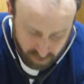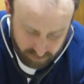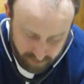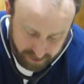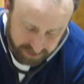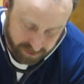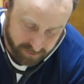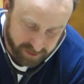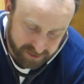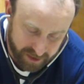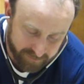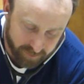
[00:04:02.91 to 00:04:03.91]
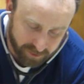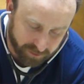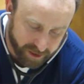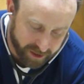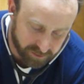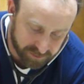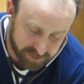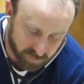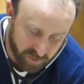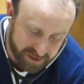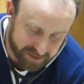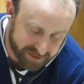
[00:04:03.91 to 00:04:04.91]
making sure there's any crackles and
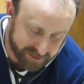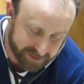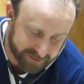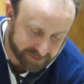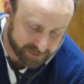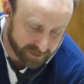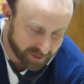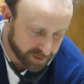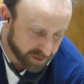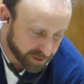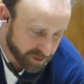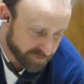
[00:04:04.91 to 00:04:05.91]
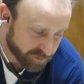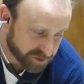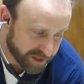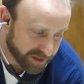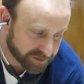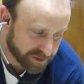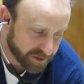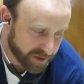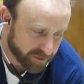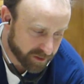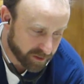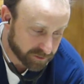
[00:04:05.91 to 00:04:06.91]
wheezes and different sounds in
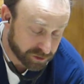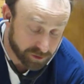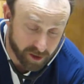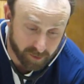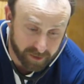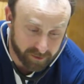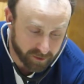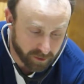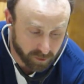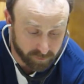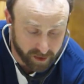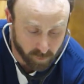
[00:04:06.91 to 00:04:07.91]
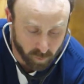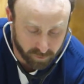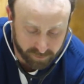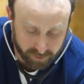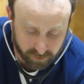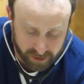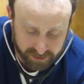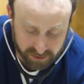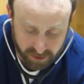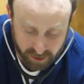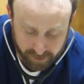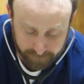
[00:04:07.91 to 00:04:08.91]
there that should not be there or that weren't there
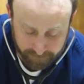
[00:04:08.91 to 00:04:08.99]
last time.